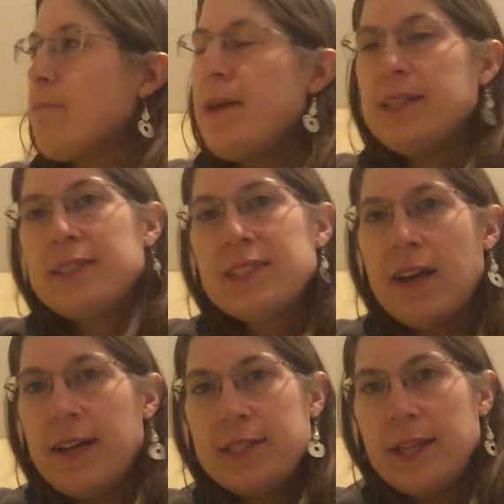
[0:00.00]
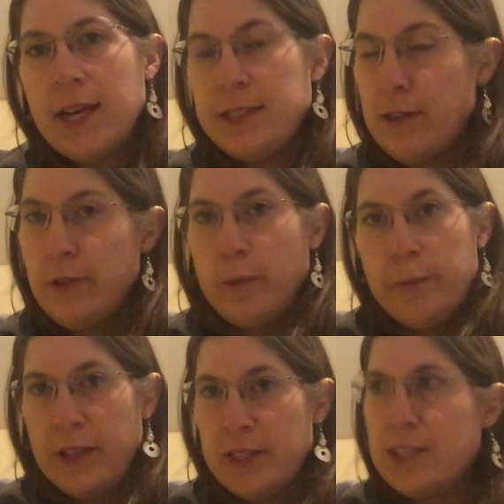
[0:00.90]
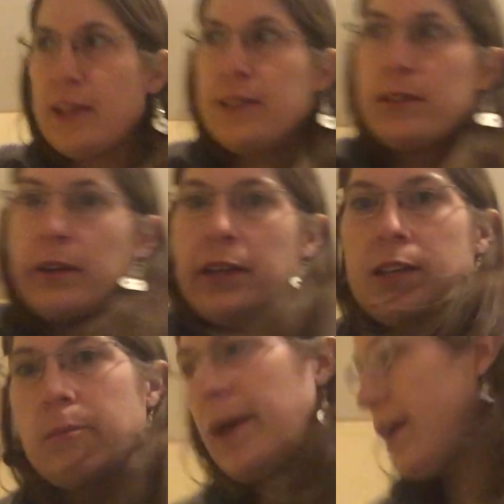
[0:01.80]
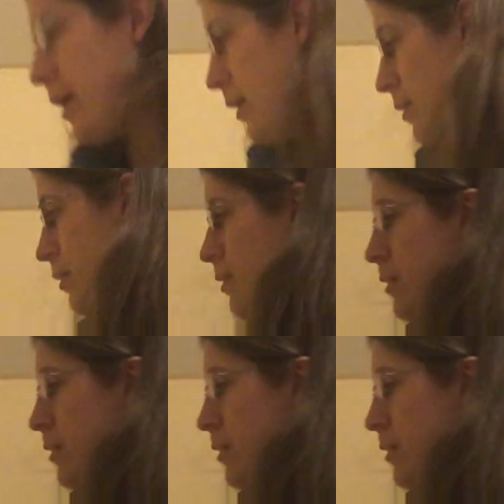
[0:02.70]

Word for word: a men's sizing. I definitely would be listing this on eBay.